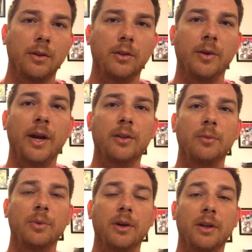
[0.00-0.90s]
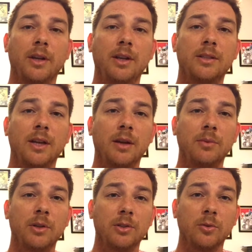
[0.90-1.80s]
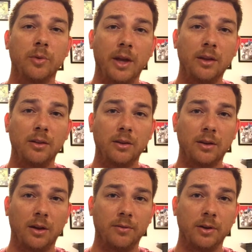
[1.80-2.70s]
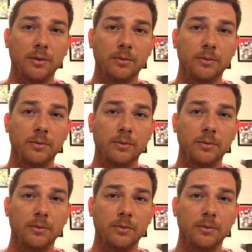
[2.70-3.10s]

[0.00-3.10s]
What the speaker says: Throughout the book, anytime there's a regular cover,